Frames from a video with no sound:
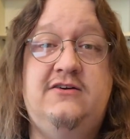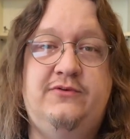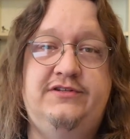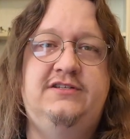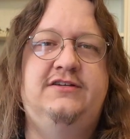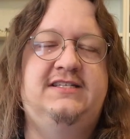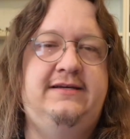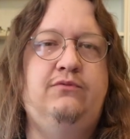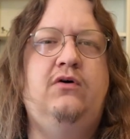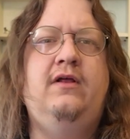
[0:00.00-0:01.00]
I wanted to see
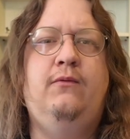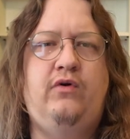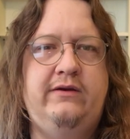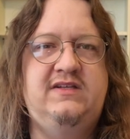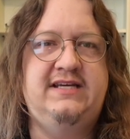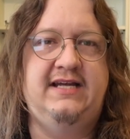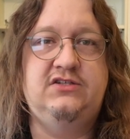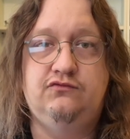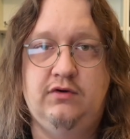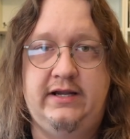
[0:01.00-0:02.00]
what, what it would take
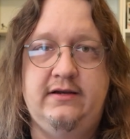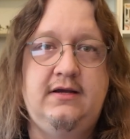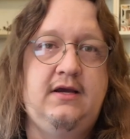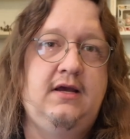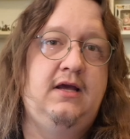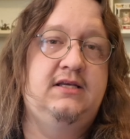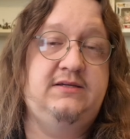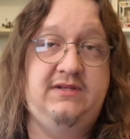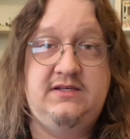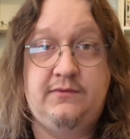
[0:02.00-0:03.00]
to run
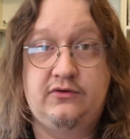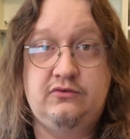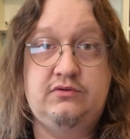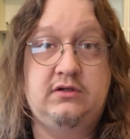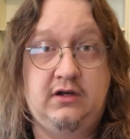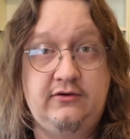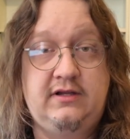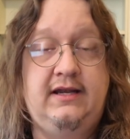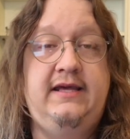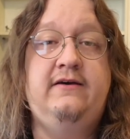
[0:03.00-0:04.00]
some of these models
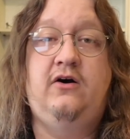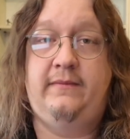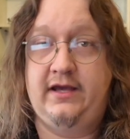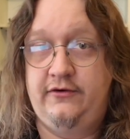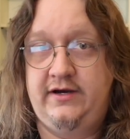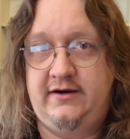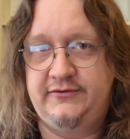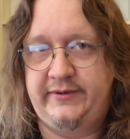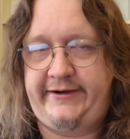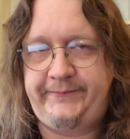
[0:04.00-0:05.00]
locally on my own
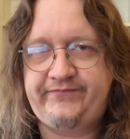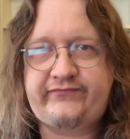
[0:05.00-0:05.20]
hardware.